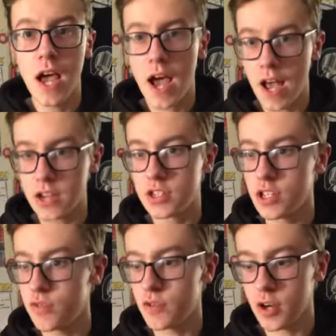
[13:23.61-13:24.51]
and
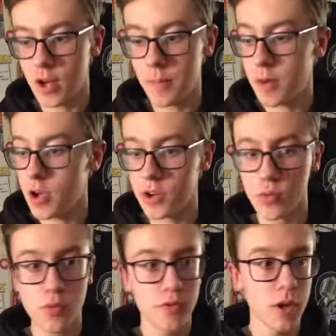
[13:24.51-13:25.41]
youth club and
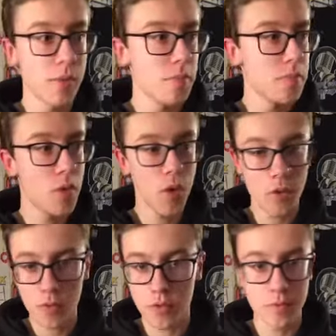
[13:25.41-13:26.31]
all
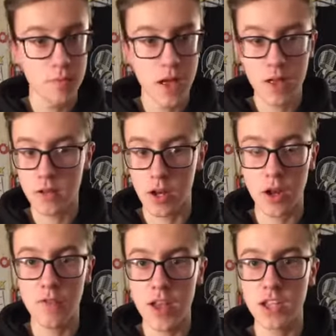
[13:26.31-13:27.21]
the you know,
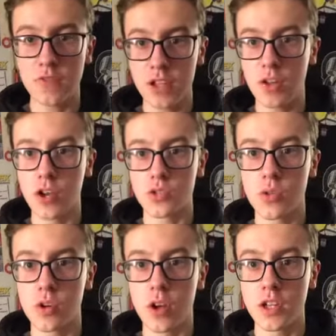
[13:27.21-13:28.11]
events that you guys
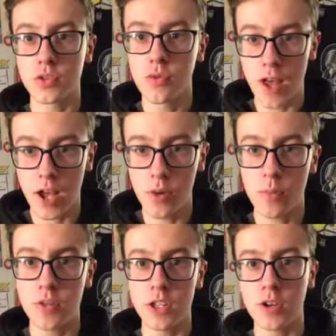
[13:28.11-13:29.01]
organise, all the help
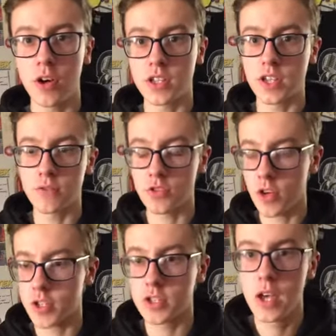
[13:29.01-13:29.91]
that you guys give to
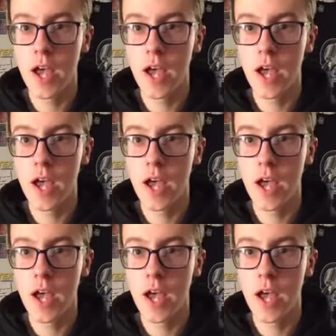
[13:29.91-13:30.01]
us,